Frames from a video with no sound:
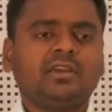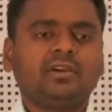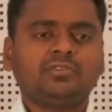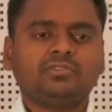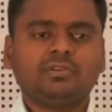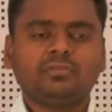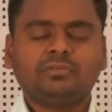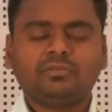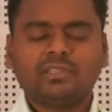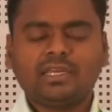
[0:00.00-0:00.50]

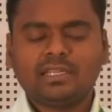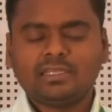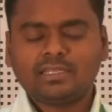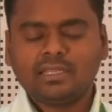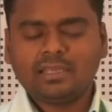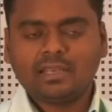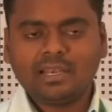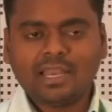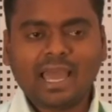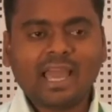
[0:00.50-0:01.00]
So that
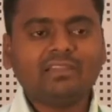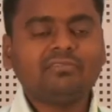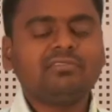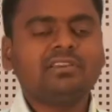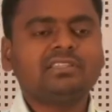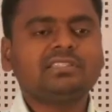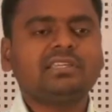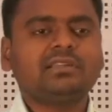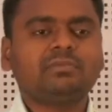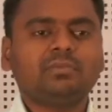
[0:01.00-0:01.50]

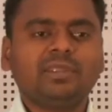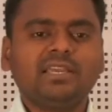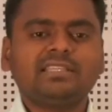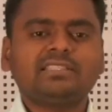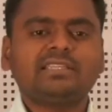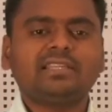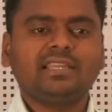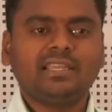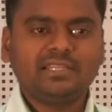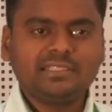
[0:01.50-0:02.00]
language that plays
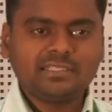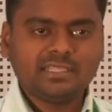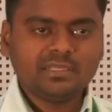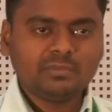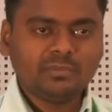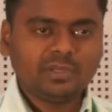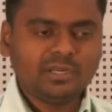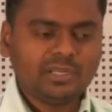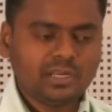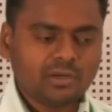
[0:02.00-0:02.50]
an
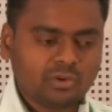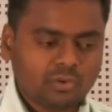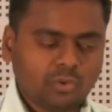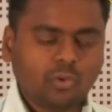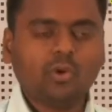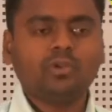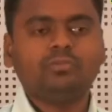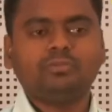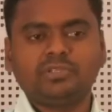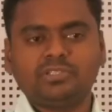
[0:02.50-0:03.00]
intermediate
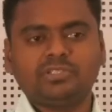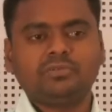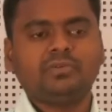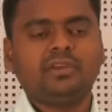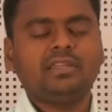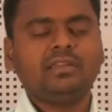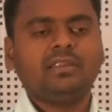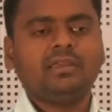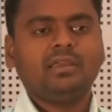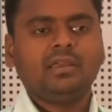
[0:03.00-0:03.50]
role
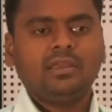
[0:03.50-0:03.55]
between